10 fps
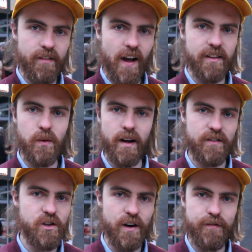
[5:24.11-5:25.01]
The fact that we
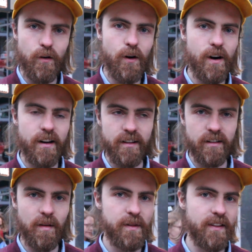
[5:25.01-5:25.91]
have Tree Fort
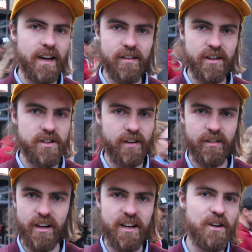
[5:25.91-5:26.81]
and something that isn't
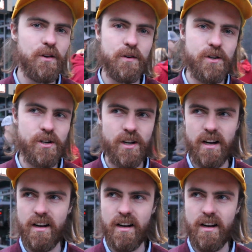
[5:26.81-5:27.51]
just a huge